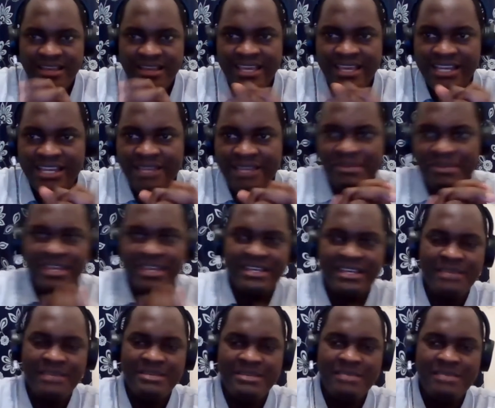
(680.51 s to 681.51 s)
Ayala, let
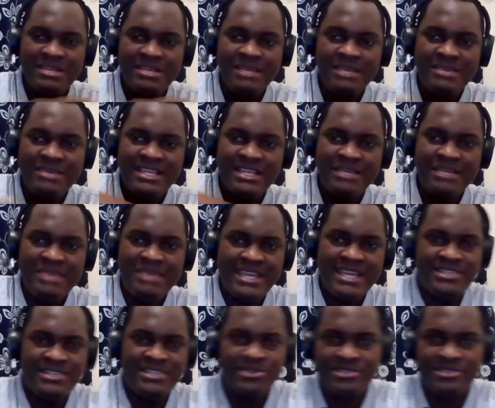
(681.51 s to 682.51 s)
me
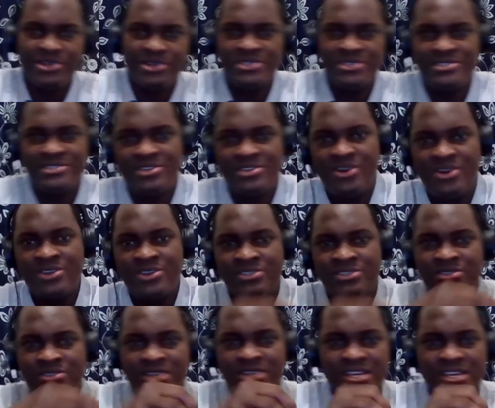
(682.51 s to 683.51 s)
get your thoughts
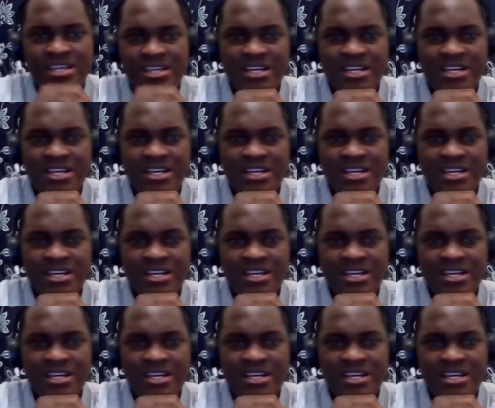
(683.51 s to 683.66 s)
on